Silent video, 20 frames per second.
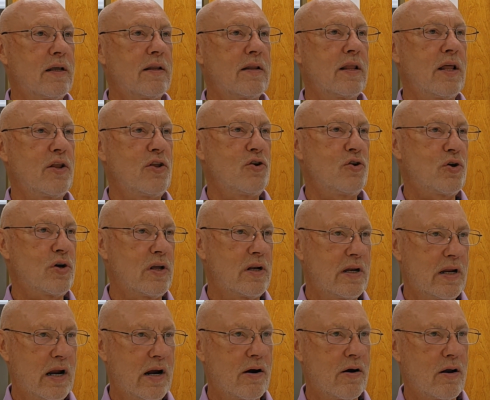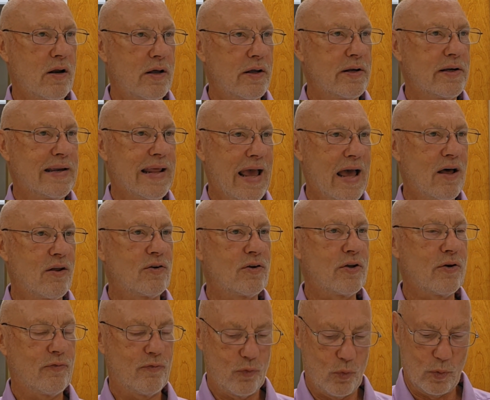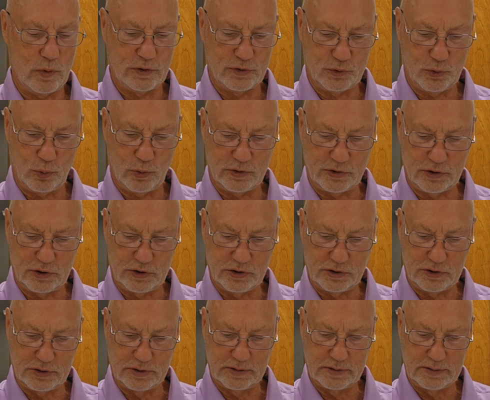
that you could narrow it down to 4 sources.